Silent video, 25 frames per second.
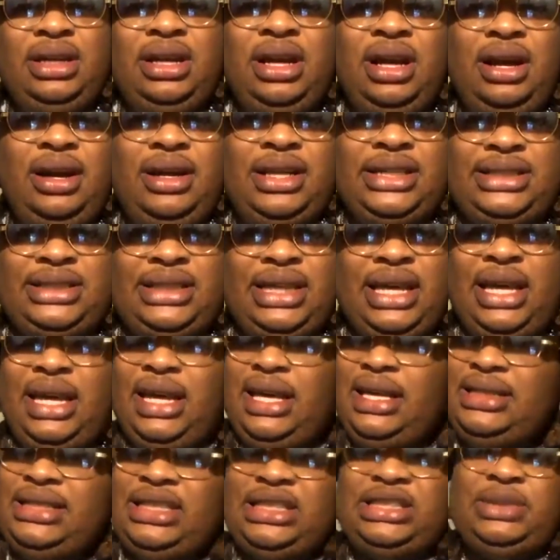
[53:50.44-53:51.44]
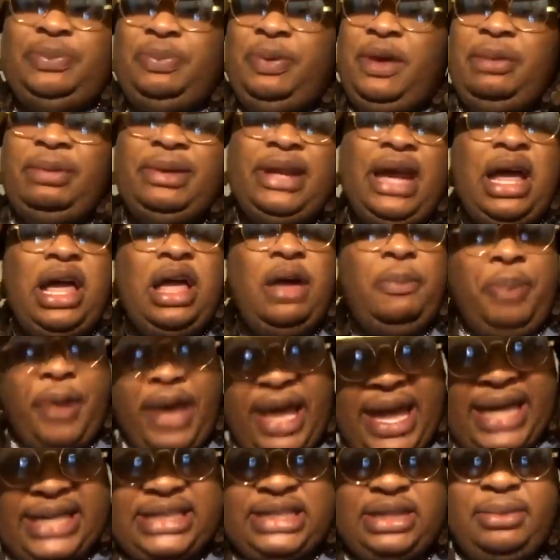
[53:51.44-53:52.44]
You know what I'm saying? Just people down here
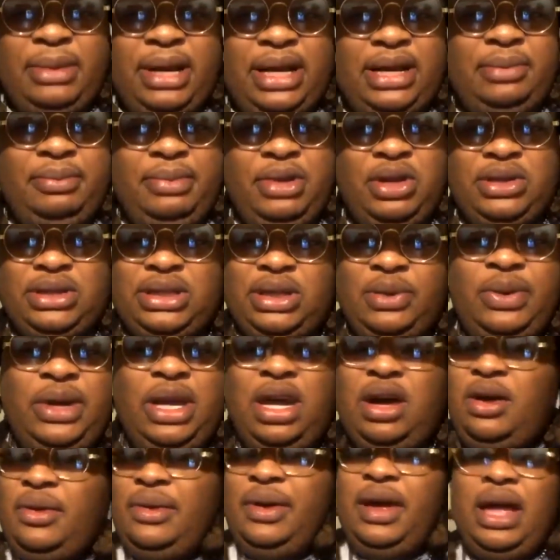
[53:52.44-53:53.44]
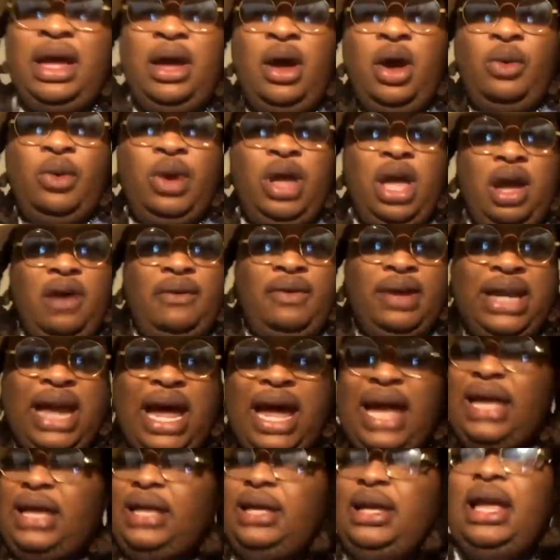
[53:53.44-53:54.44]
passionate about the music. We don't
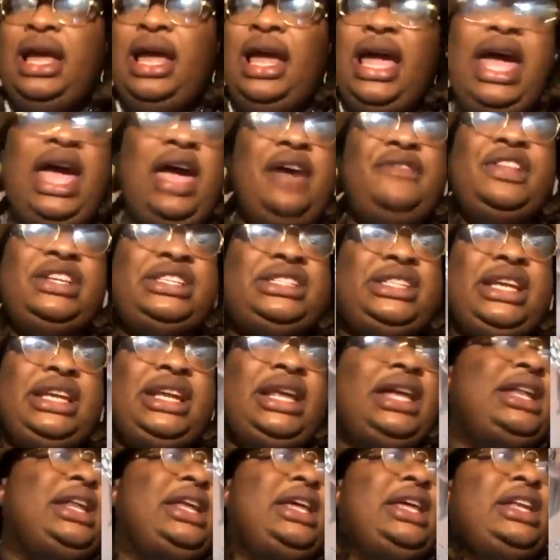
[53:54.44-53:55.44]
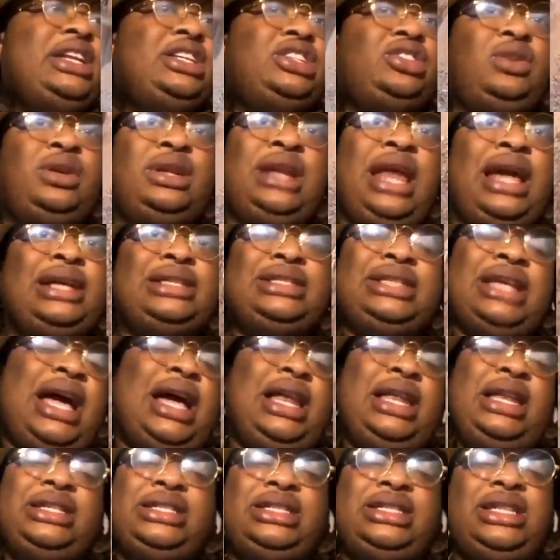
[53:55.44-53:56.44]
like have the shit in the industry. Like I said,
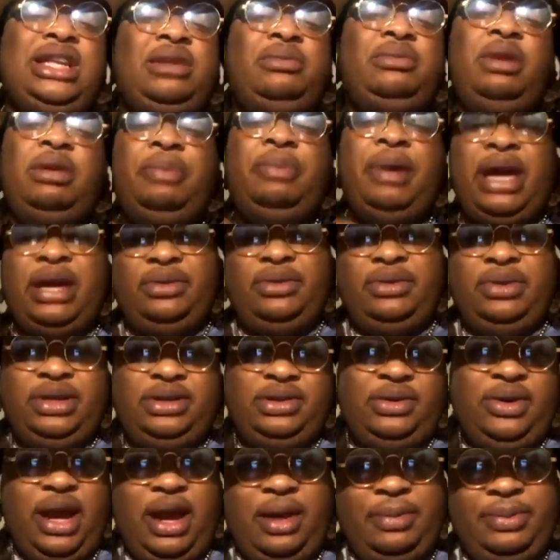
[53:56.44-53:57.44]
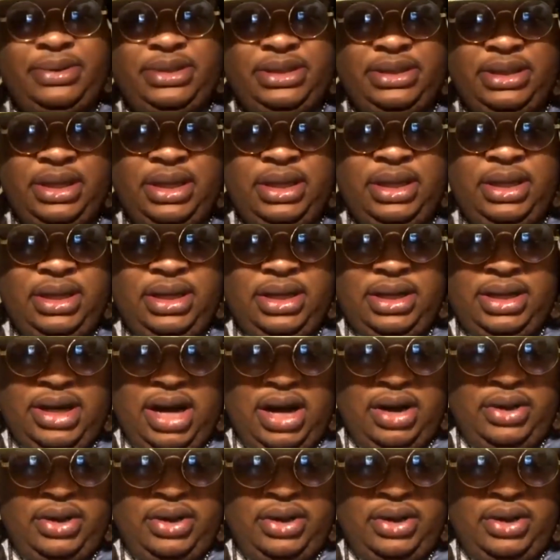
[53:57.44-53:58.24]
I listen to them, but Baton Rouge rappers. You know?